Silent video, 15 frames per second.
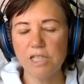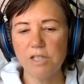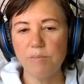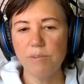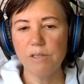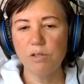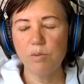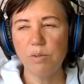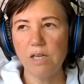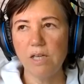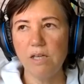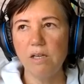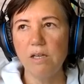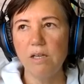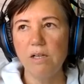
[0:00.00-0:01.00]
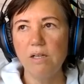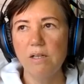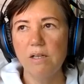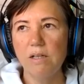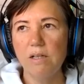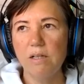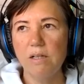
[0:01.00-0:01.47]
And I've been
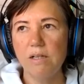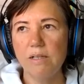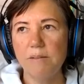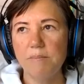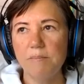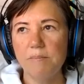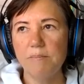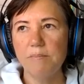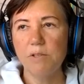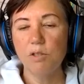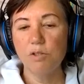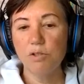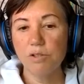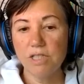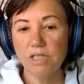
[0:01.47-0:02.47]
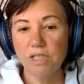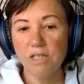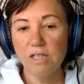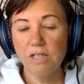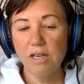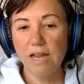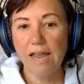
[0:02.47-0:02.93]
reading books
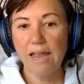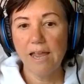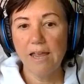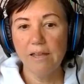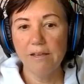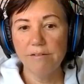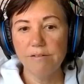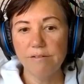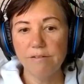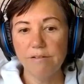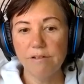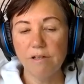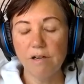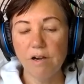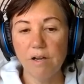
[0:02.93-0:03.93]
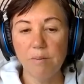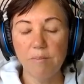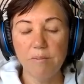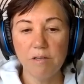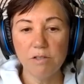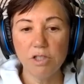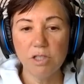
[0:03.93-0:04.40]
and
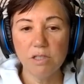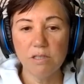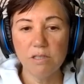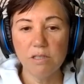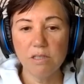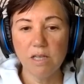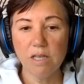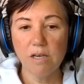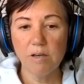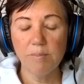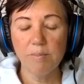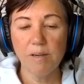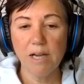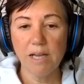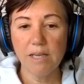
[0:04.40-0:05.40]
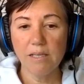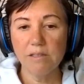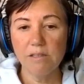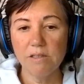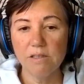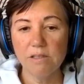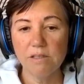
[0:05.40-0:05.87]
really
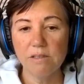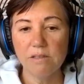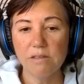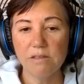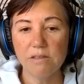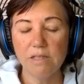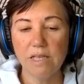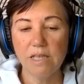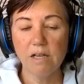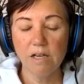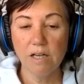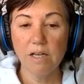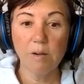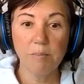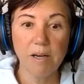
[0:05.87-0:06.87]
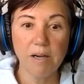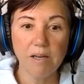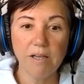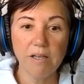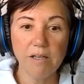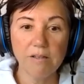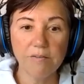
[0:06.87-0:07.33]
fascinated to see the connection
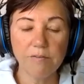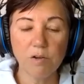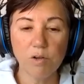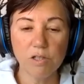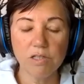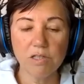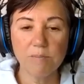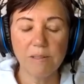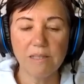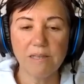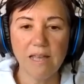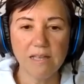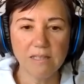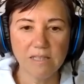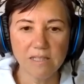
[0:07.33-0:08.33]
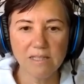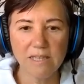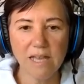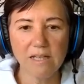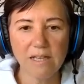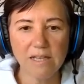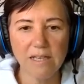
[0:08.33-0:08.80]
between
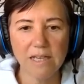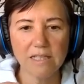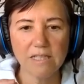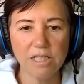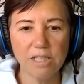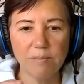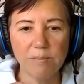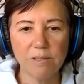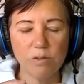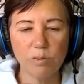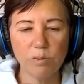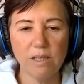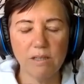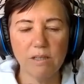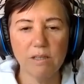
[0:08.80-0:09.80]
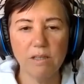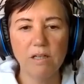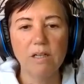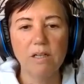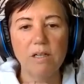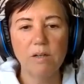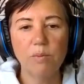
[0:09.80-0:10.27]
nutrition
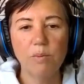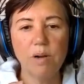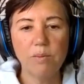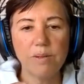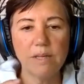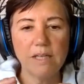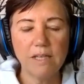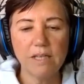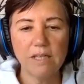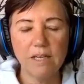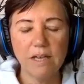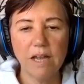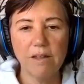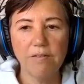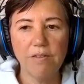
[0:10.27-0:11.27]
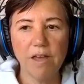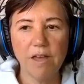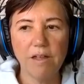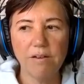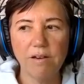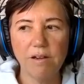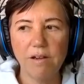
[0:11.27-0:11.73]
and our emotions
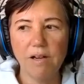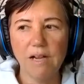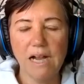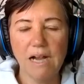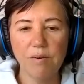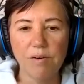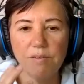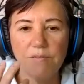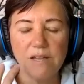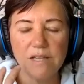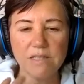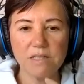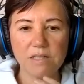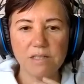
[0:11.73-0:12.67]
and our mind